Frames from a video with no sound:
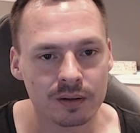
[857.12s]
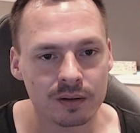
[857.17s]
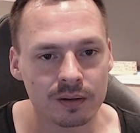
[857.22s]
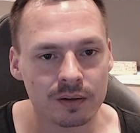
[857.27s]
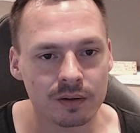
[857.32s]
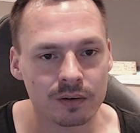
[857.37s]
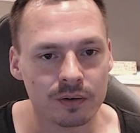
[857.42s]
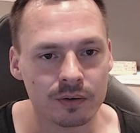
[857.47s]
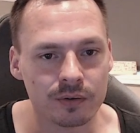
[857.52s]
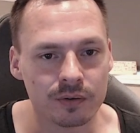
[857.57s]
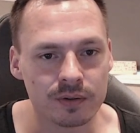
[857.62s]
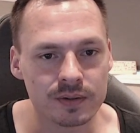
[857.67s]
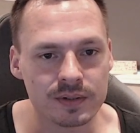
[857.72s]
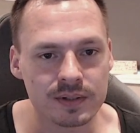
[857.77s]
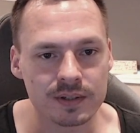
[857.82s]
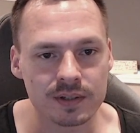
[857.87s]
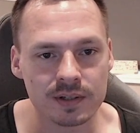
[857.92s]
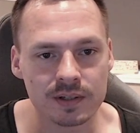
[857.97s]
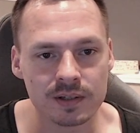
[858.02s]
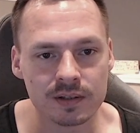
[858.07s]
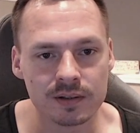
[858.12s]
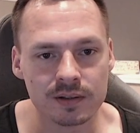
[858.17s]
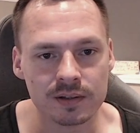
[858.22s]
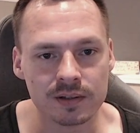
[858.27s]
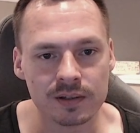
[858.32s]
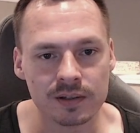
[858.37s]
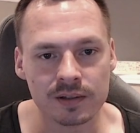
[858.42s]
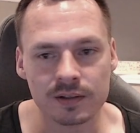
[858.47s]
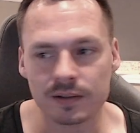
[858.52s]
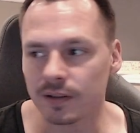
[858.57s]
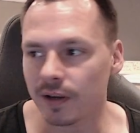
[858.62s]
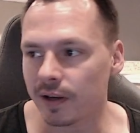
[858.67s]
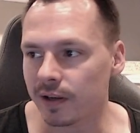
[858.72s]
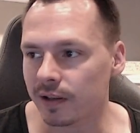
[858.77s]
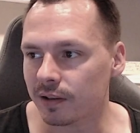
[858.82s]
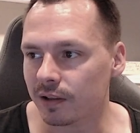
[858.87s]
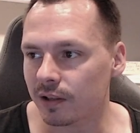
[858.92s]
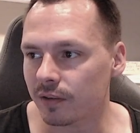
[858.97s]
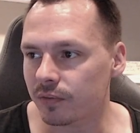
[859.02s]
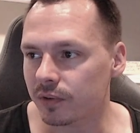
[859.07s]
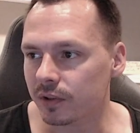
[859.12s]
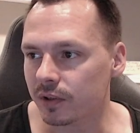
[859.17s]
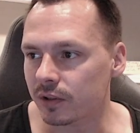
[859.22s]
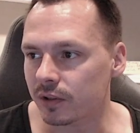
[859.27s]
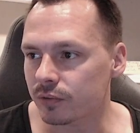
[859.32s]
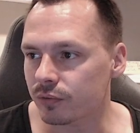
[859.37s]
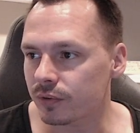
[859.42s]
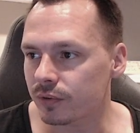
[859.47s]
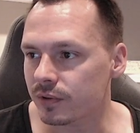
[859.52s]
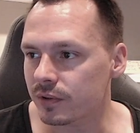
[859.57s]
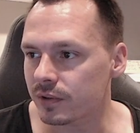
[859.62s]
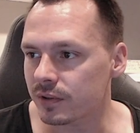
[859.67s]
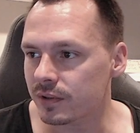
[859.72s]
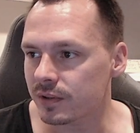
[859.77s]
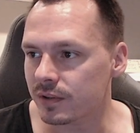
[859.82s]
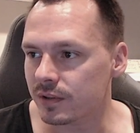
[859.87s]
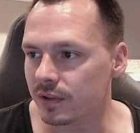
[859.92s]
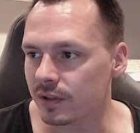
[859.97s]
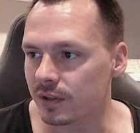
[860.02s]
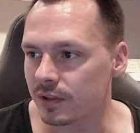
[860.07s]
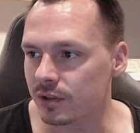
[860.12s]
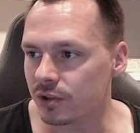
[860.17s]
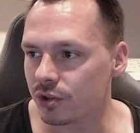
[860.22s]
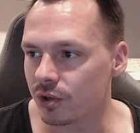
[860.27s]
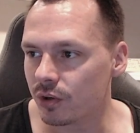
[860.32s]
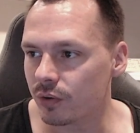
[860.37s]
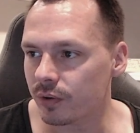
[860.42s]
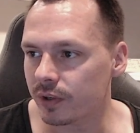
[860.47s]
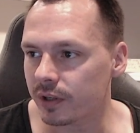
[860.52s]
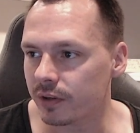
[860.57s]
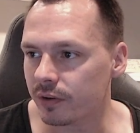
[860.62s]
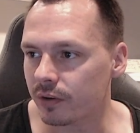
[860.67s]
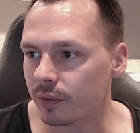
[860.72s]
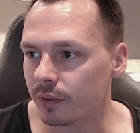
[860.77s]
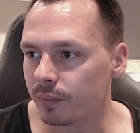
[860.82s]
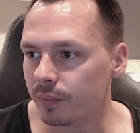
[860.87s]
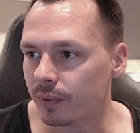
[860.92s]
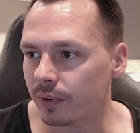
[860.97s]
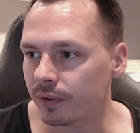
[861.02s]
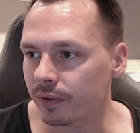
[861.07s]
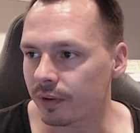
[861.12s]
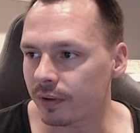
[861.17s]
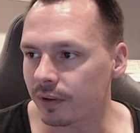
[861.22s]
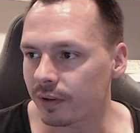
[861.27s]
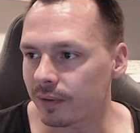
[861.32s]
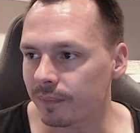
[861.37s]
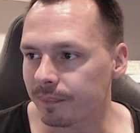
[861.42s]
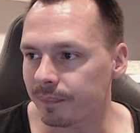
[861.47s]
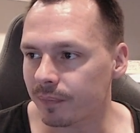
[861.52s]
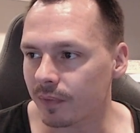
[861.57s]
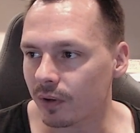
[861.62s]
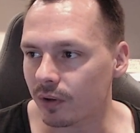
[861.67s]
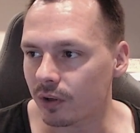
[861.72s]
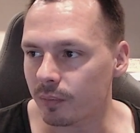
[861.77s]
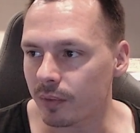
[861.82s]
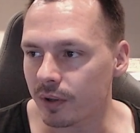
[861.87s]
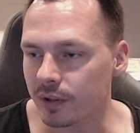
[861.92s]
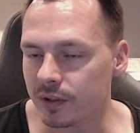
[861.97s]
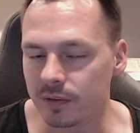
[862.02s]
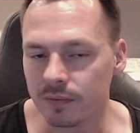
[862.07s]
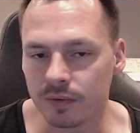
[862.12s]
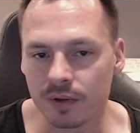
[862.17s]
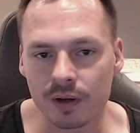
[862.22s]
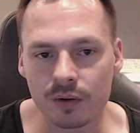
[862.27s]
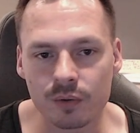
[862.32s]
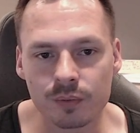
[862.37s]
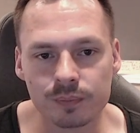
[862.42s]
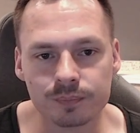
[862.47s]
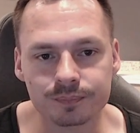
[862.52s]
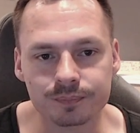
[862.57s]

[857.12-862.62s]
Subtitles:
So as you can see, the title of the cartridge is shown here up on the button now,